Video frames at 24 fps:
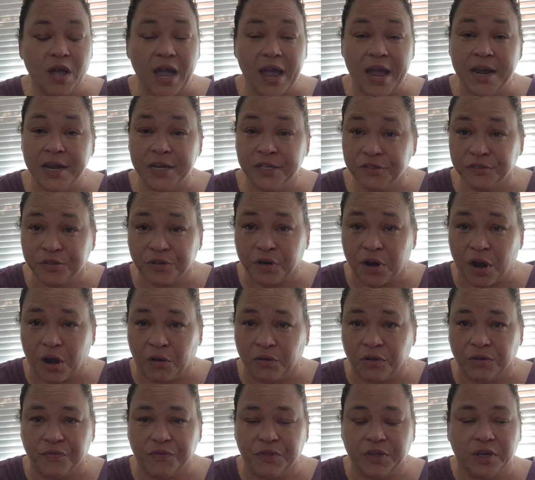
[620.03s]
answer
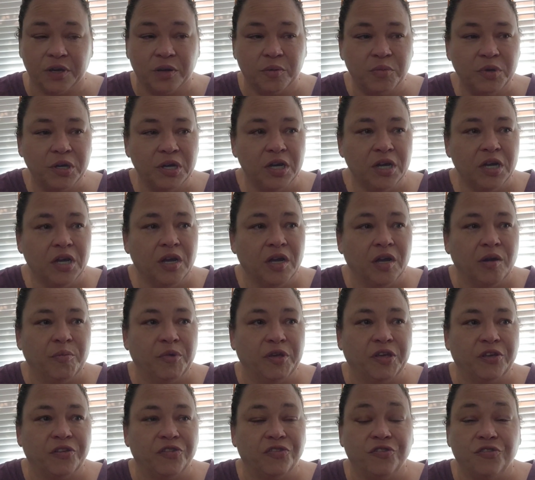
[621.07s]
all of them
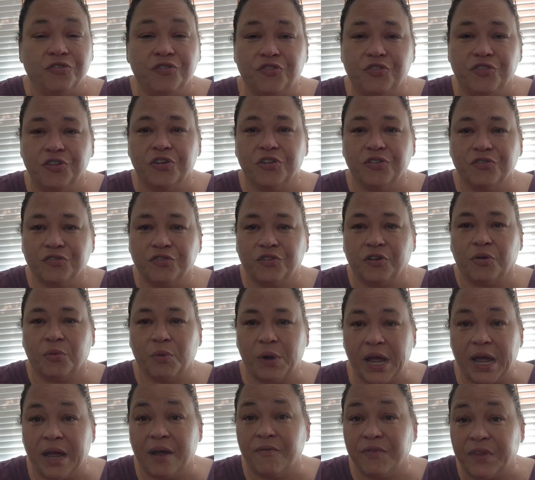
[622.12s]
because you just don't
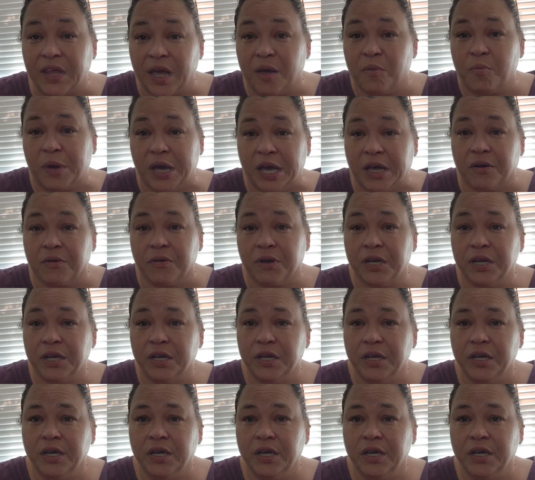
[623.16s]
have that battery.